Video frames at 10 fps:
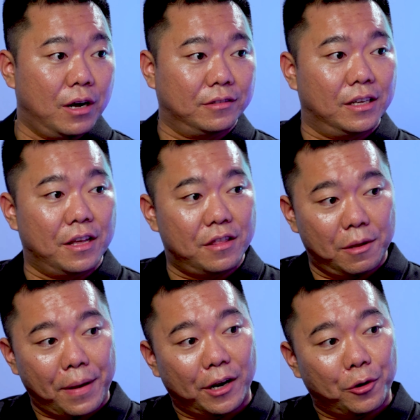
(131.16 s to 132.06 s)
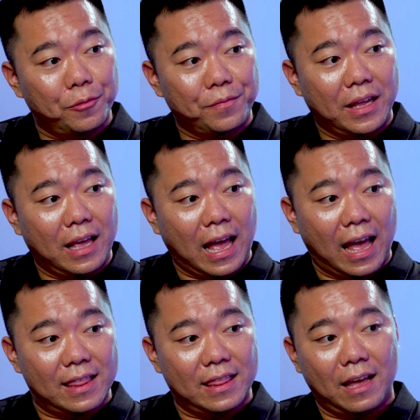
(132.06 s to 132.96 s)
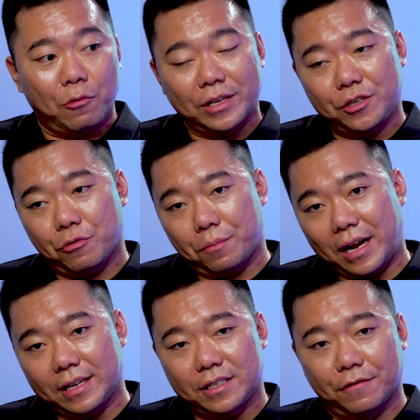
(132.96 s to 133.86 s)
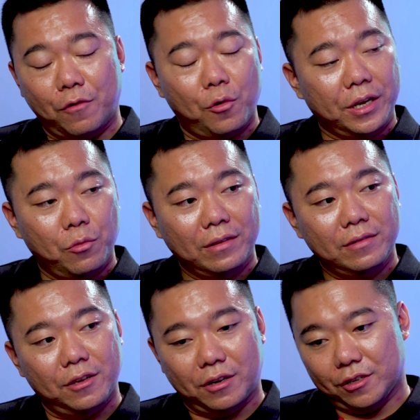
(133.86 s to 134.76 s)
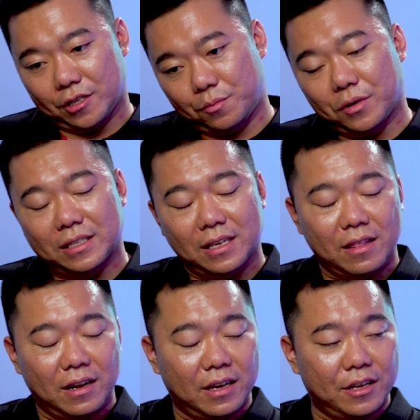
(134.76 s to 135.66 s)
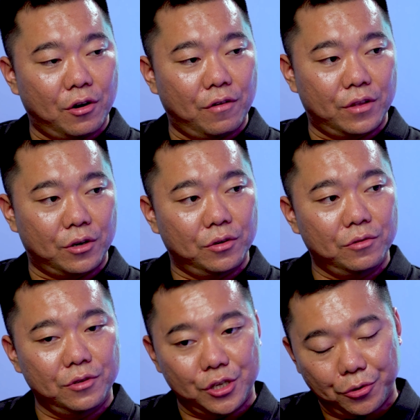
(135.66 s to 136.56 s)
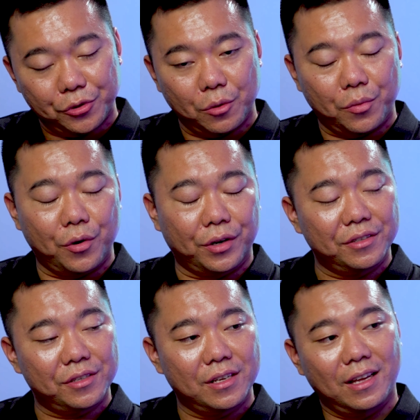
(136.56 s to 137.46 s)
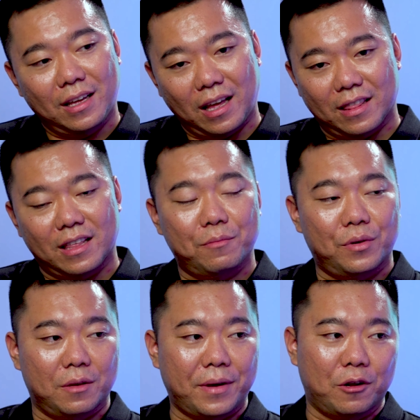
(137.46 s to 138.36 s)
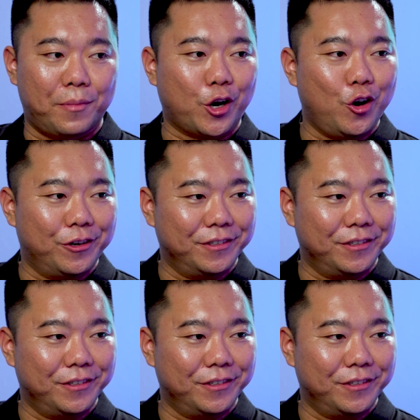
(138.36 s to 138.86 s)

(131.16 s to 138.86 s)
underneath the panel. And then once you replace the 40 one, you can just put another layer of the glue, new supportings, and then put the panel back on.